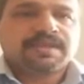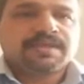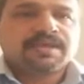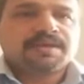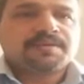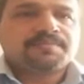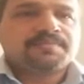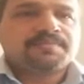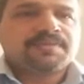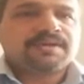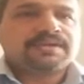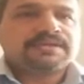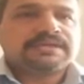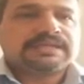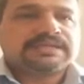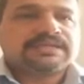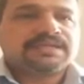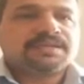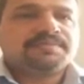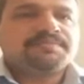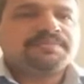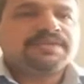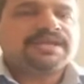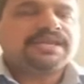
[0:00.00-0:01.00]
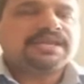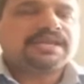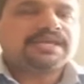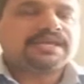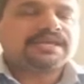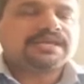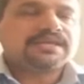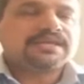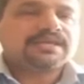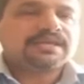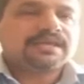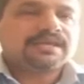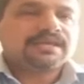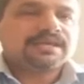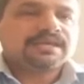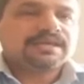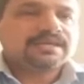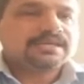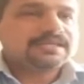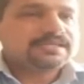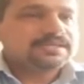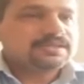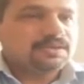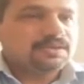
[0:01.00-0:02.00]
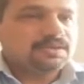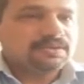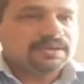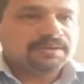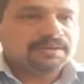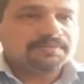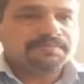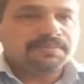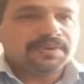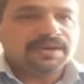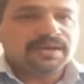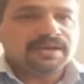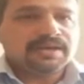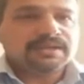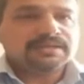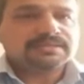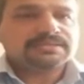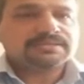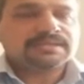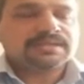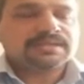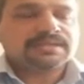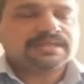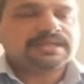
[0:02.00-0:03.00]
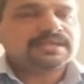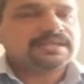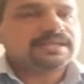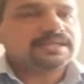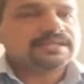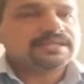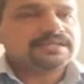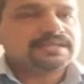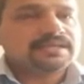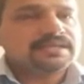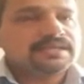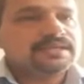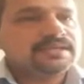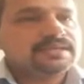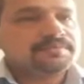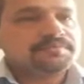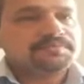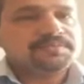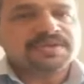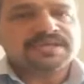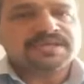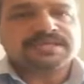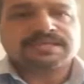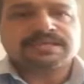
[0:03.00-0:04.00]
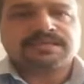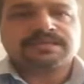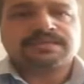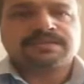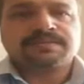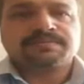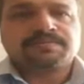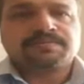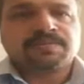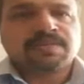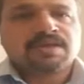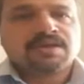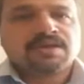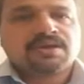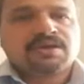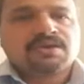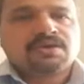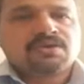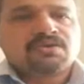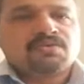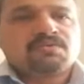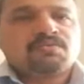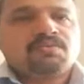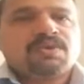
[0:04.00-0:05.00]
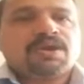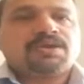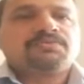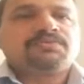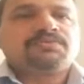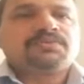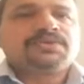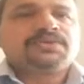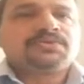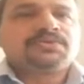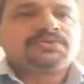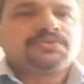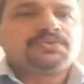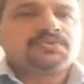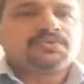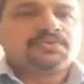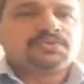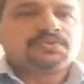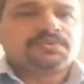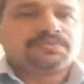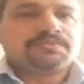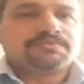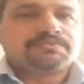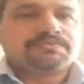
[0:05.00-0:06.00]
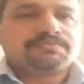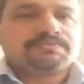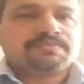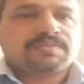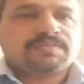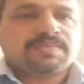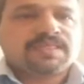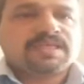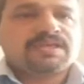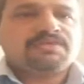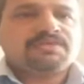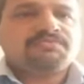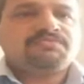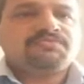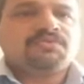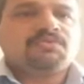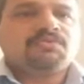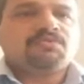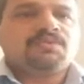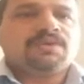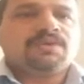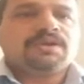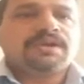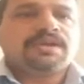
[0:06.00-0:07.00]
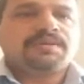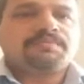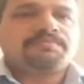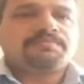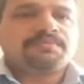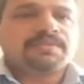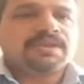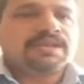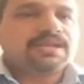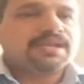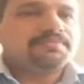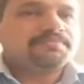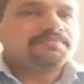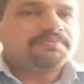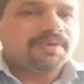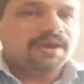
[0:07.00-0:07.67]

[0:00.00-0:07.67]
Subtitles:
But the meaning is not in past, it is in present. What would you do if you won £1 million?